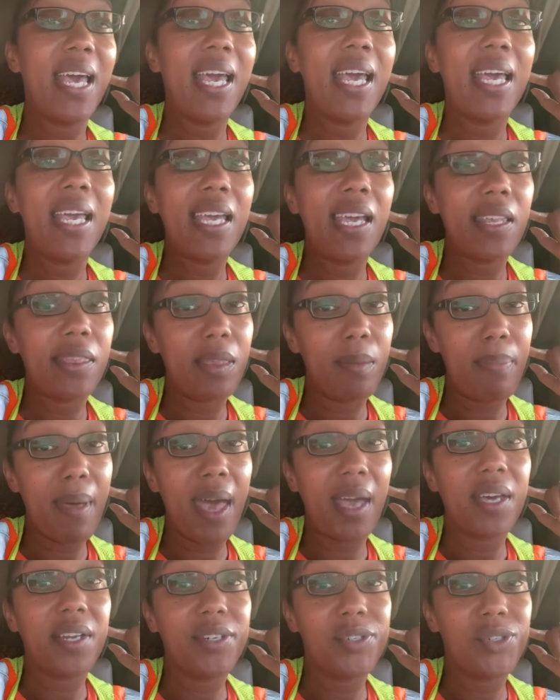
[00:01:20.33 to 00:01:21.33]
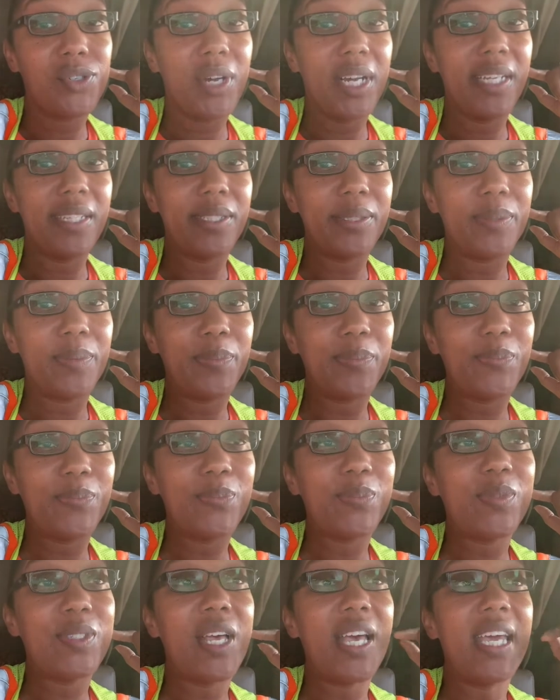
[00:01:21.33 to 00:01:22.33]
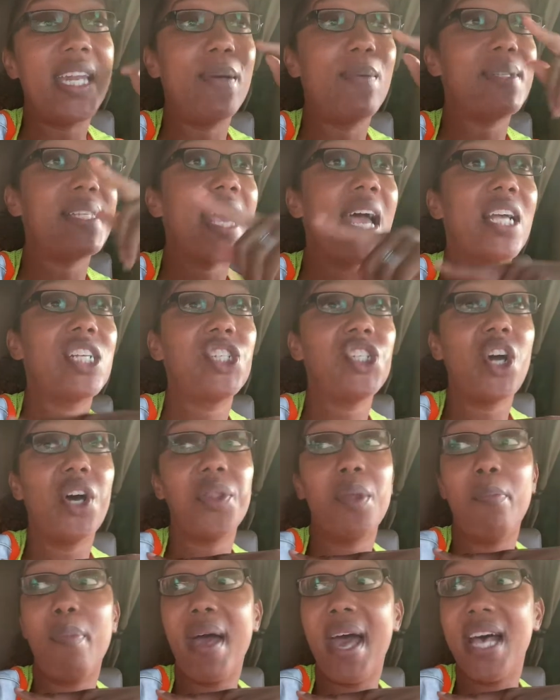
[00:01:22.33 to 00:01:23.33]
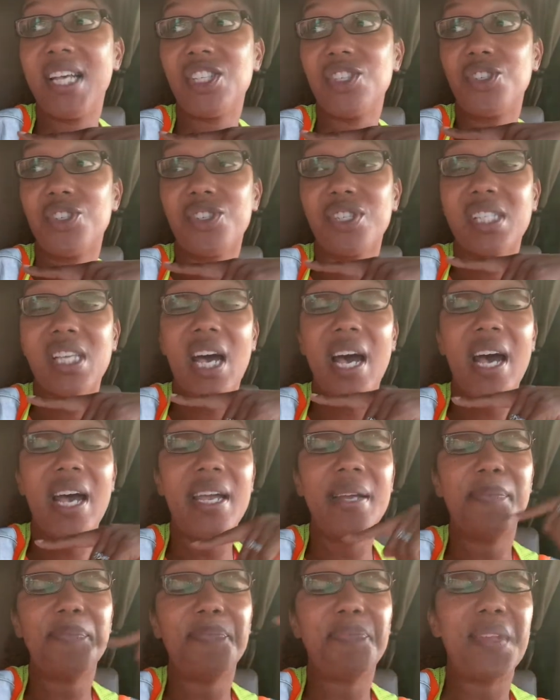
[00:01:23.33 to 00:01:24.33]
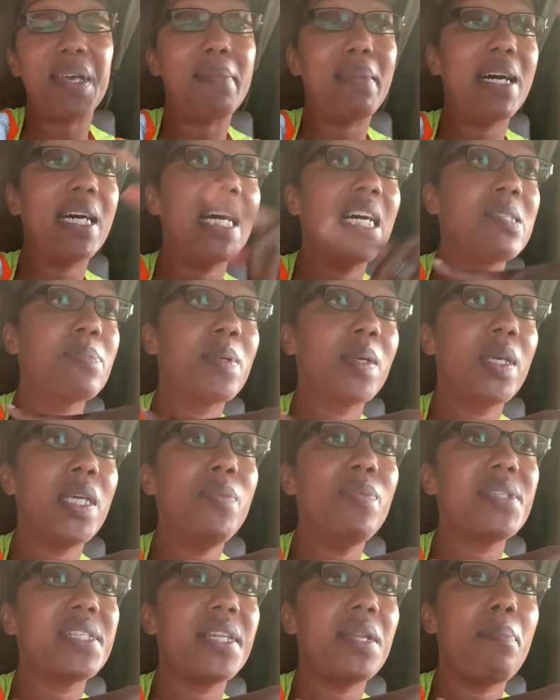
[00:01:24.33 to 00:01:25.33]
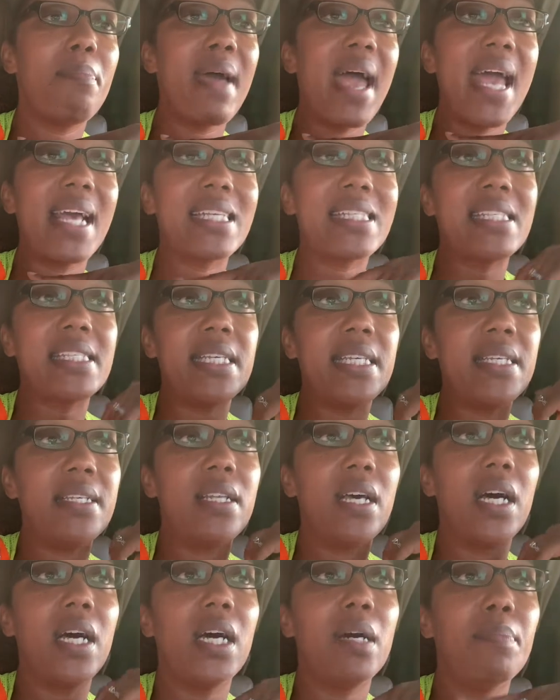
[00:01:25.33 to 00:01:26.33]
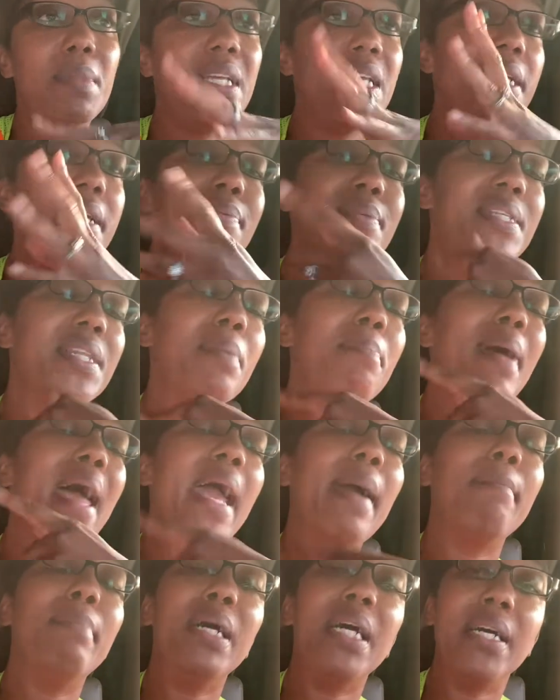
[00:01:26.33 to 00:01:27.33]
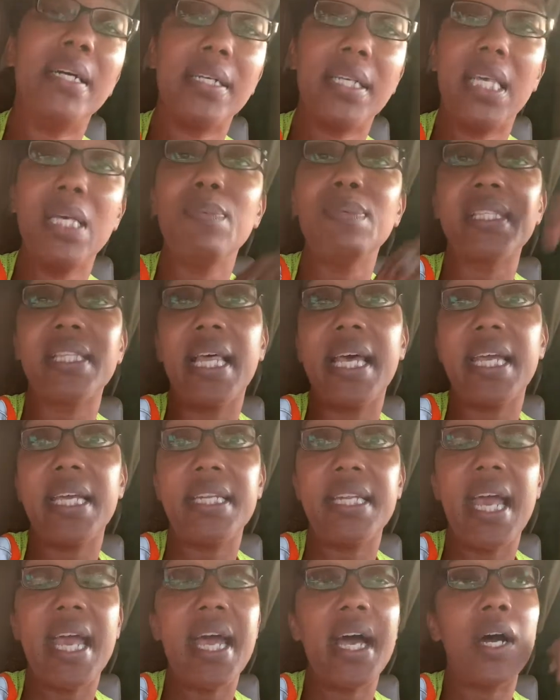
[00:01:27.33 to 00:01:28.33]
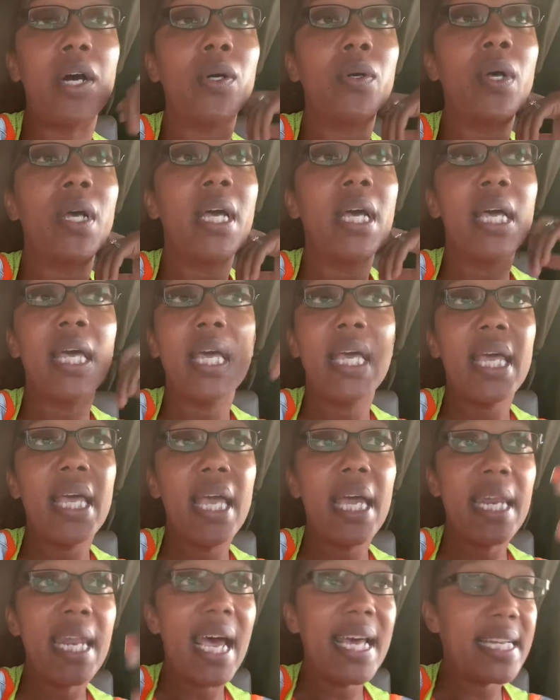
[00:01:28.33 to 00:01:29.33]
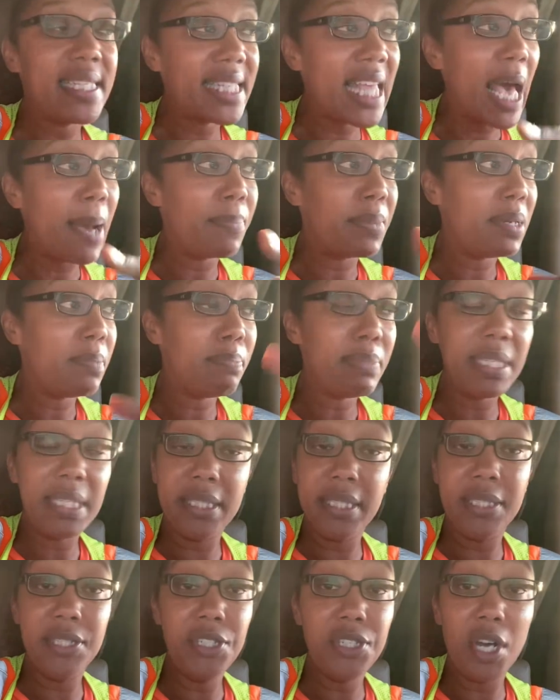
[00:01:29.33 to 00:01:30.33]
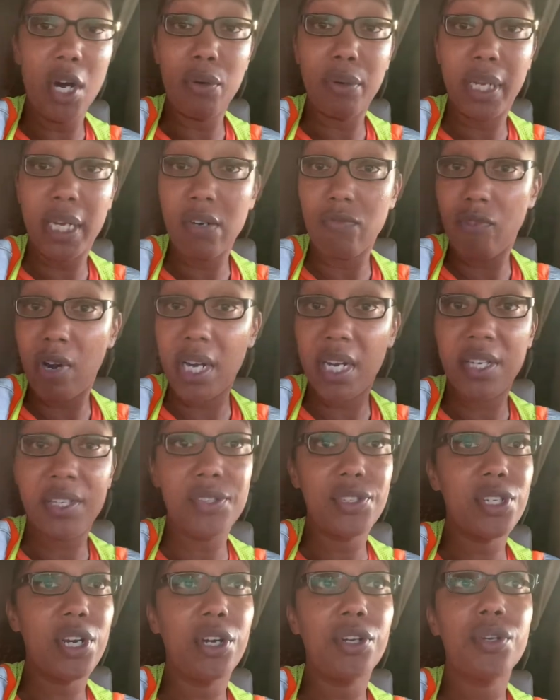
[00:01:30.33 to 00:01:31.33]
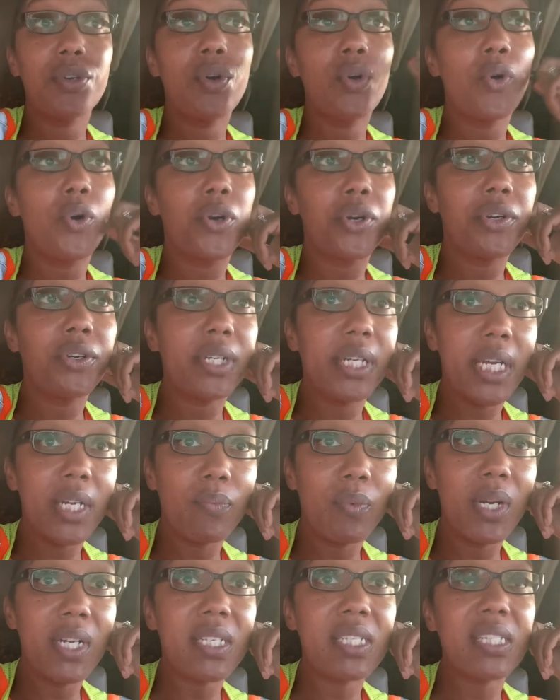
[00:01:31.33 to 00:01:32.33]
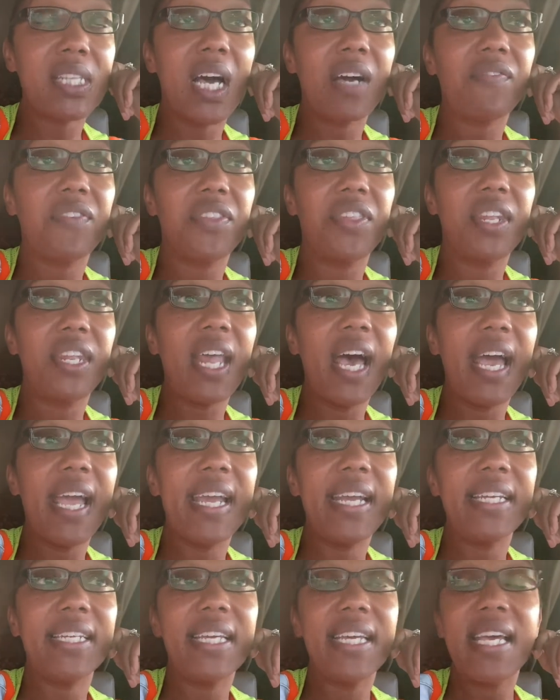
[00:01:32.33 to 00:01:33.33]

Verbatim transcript: he hit the back of the trailer. And it was actually on the passenger side. And my husband, he was in the back seat. Um, he was in the back bunk. He was laying down. And I just happened to, you know, getting ready to turn the corner, getting ready to stop for the night.